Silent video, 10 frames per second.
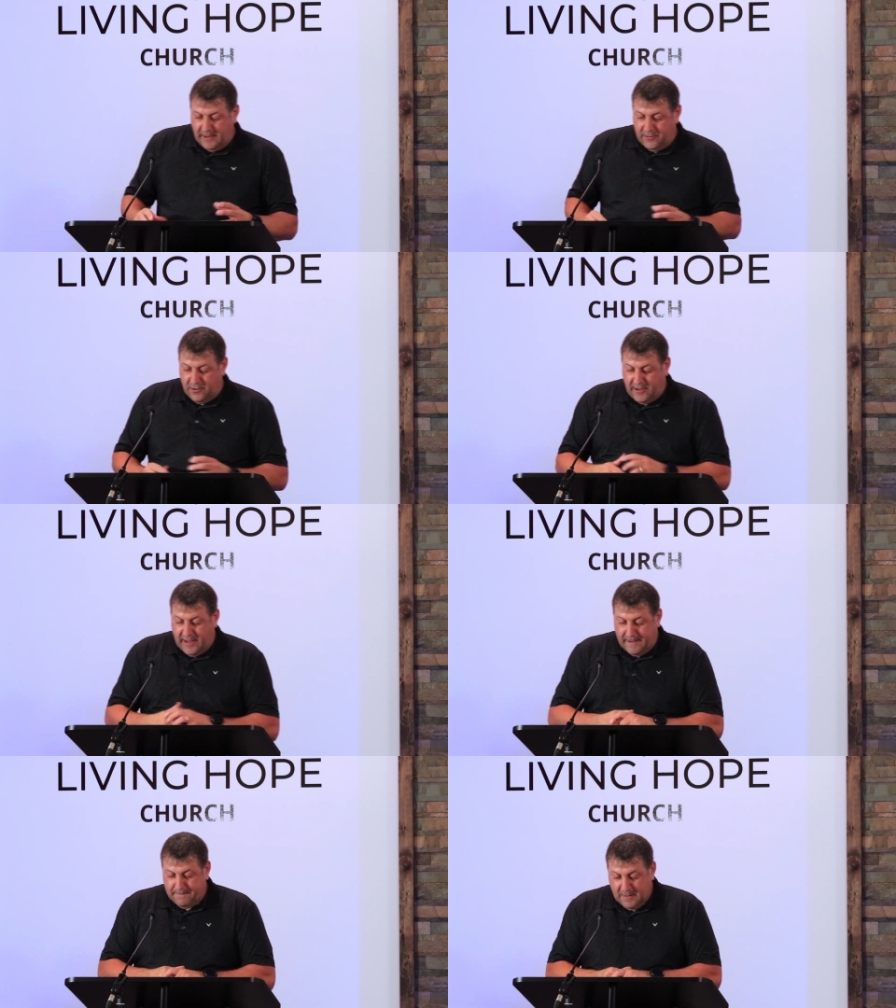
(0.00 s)
in their
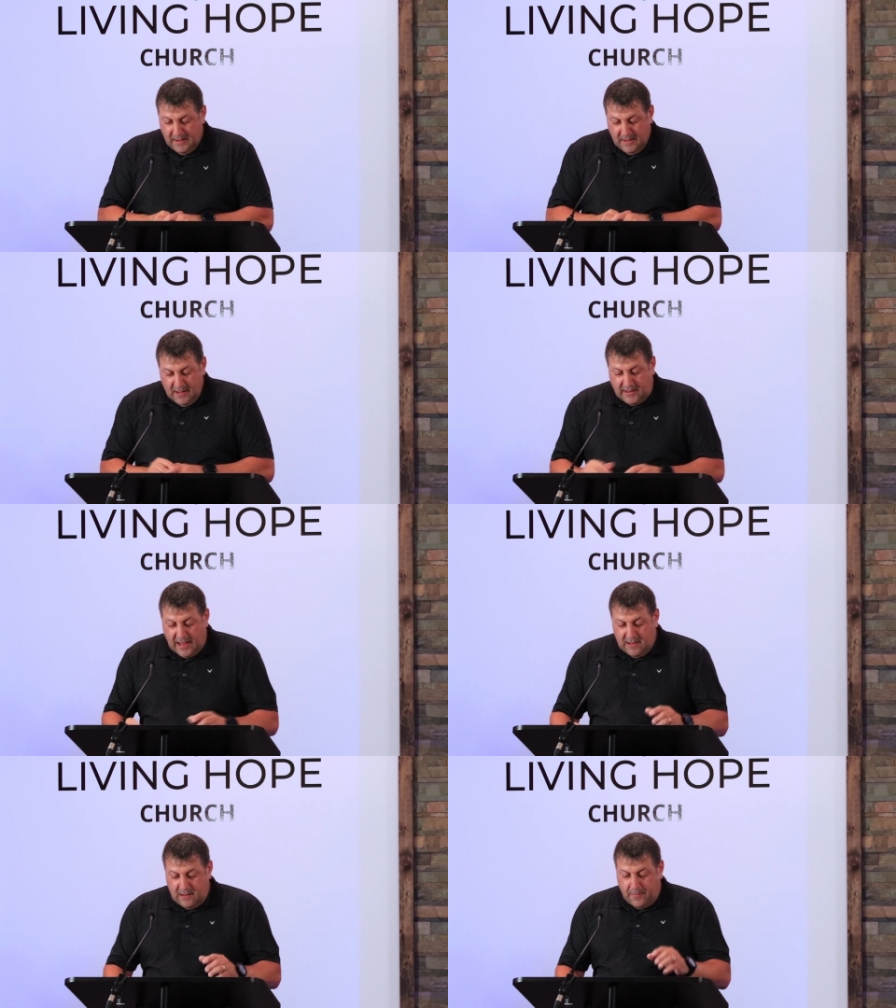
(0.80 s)
day,
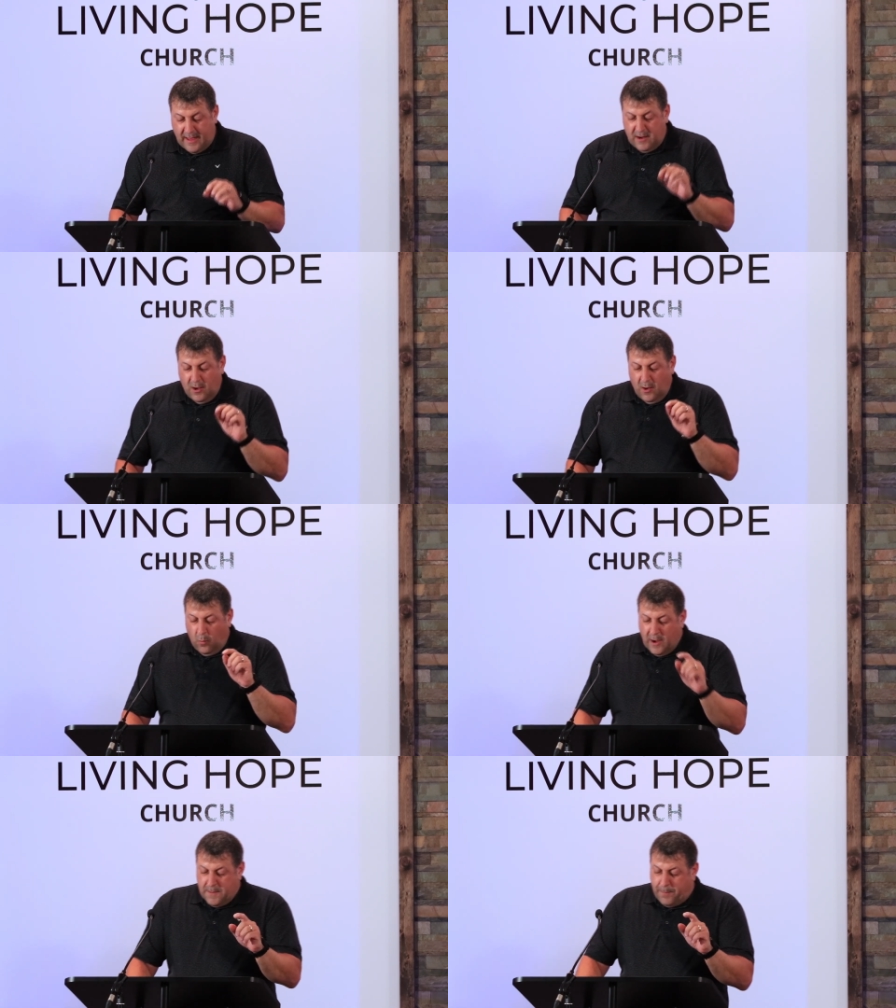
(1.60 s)
telling them that
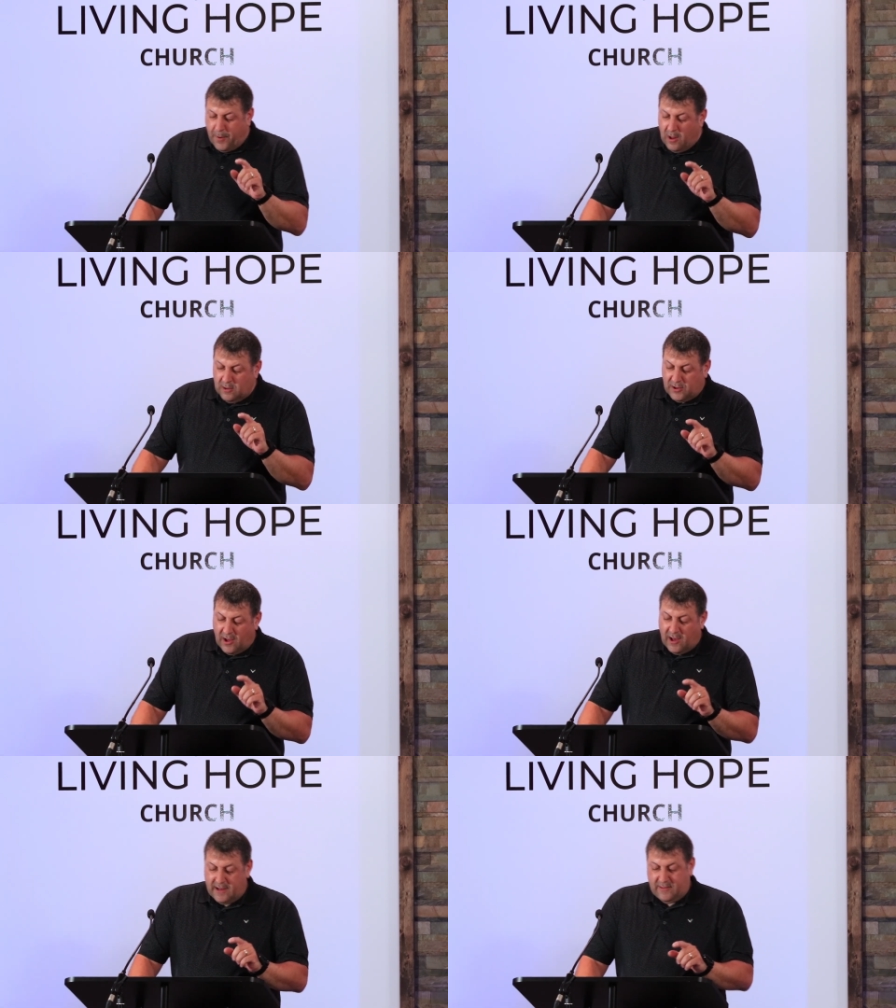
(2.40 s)
what Paul
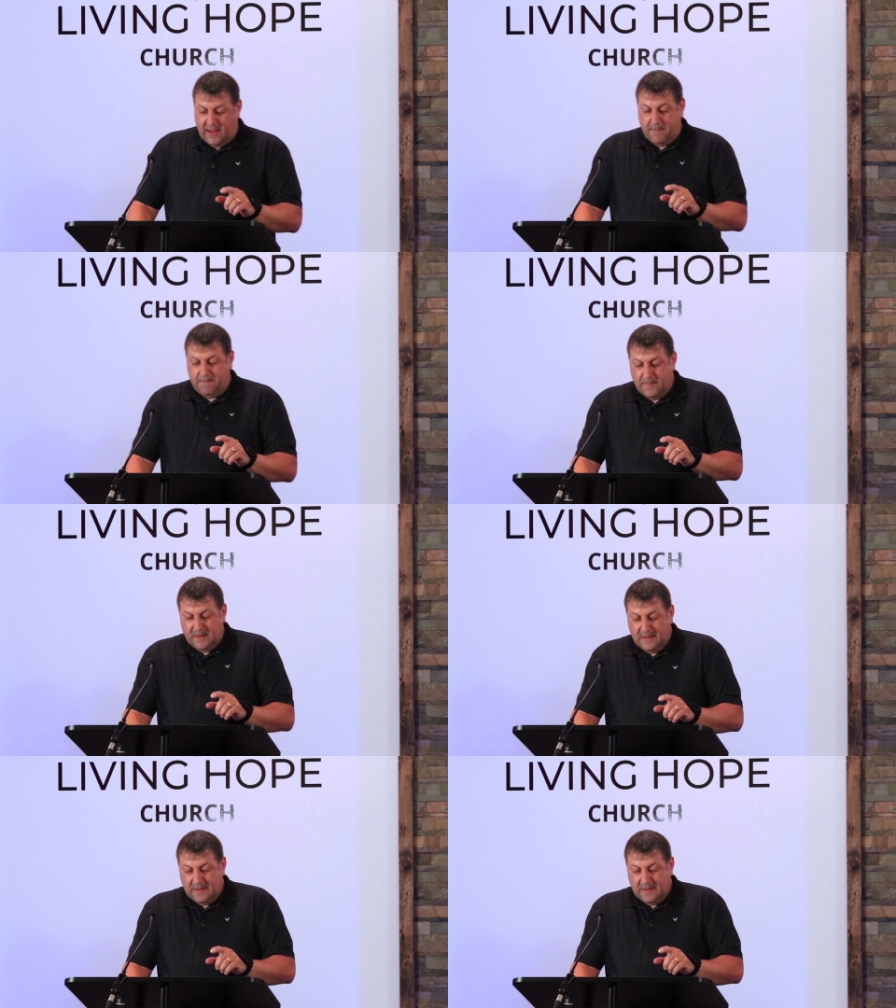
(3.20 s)
taught them,